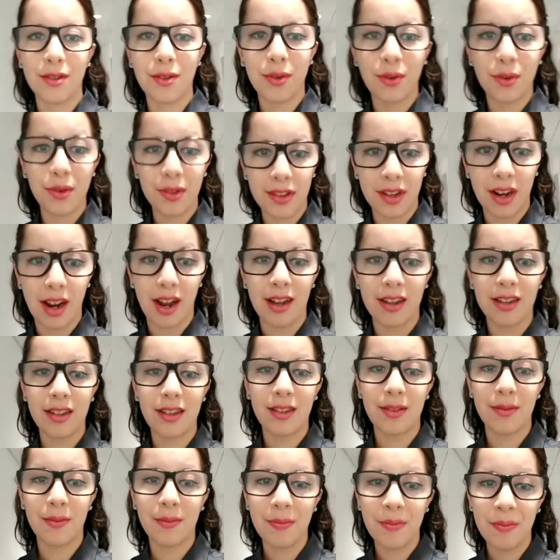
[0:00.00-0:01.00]
good luck,
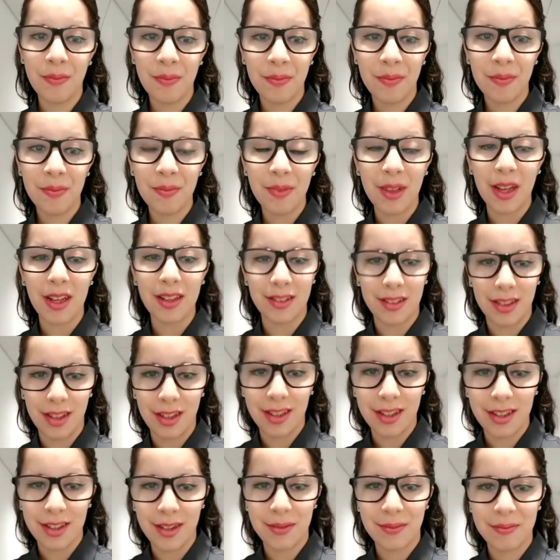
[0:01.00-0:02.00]
and
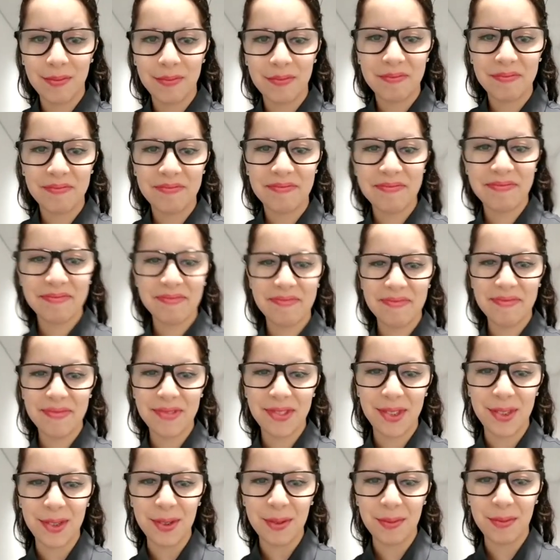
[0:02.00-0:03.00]
take care.
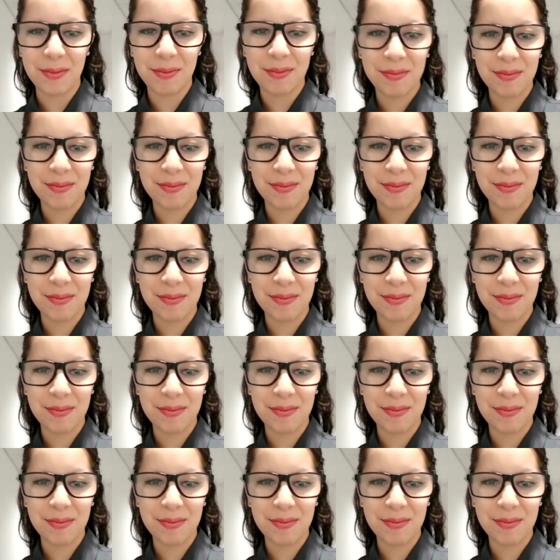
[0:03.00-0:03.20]
See you.